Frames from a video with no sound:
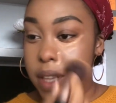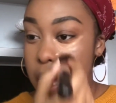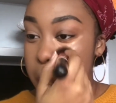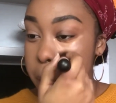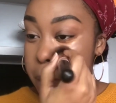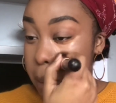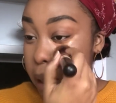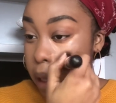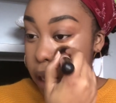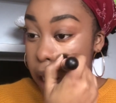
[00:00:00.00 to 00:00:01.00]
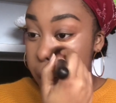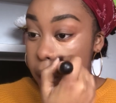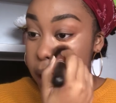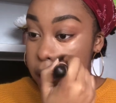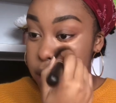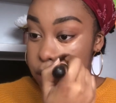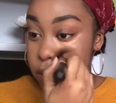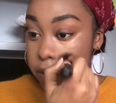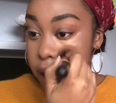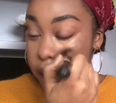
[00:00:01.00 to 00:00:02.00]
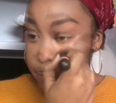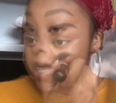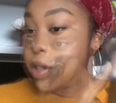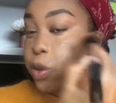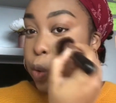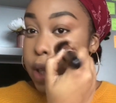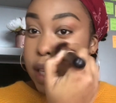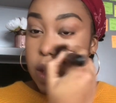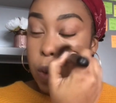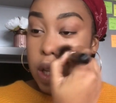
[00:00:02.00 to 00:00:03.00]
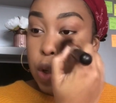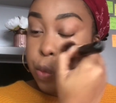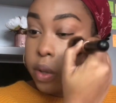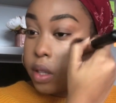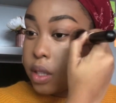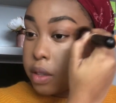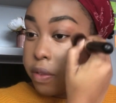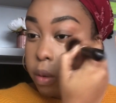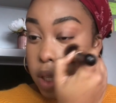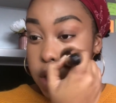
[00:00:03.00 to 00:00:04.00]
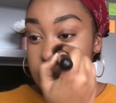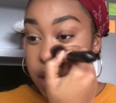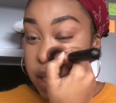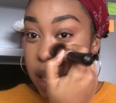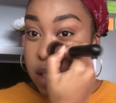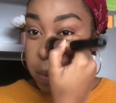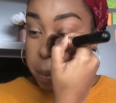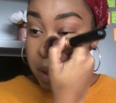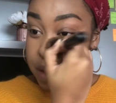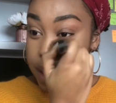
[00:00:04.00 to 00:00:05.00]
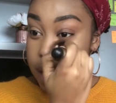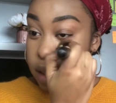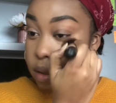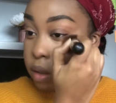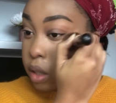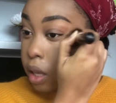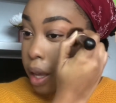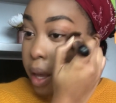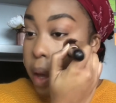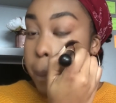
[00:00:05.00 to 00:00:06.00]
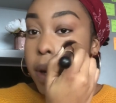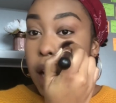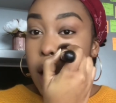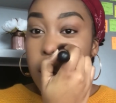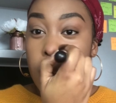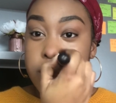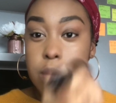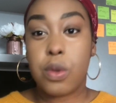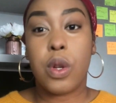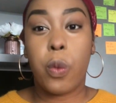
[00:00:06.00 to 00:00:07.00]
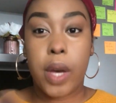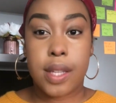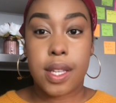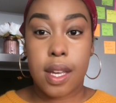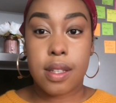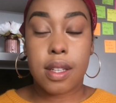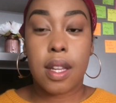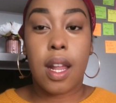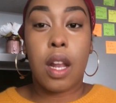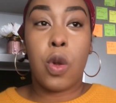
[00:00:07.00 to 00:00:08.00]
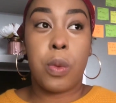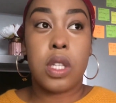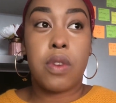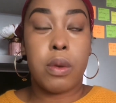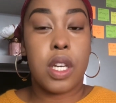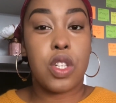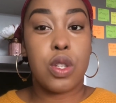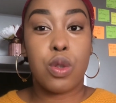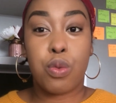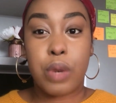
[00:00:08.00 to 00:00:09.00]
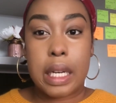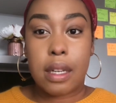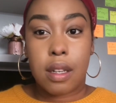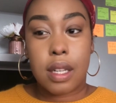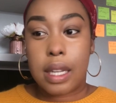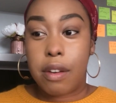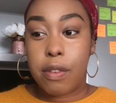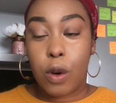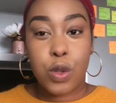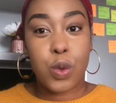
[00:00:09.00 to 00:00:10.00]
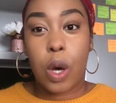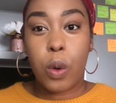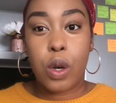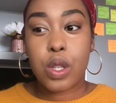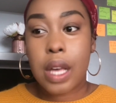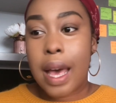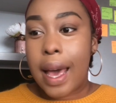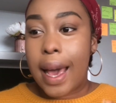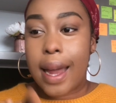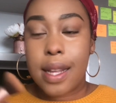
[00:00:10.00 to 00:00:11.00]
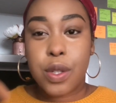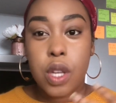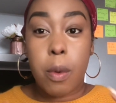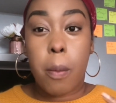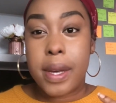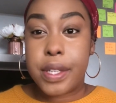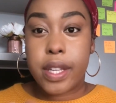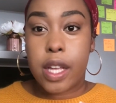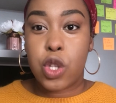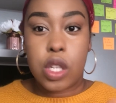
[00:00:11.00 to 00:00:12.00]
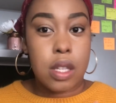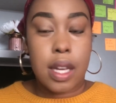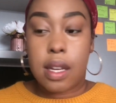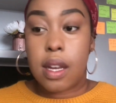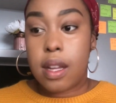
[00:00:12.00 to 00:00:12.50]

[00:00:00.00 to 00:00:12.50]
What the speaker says: I'm liking it so far. I do like the way luminous foundations tend to make my skin look, but it all comes down to the wear test, because a lot of luminous foundations look really good in that first 2 hours, and then somehow my skin just like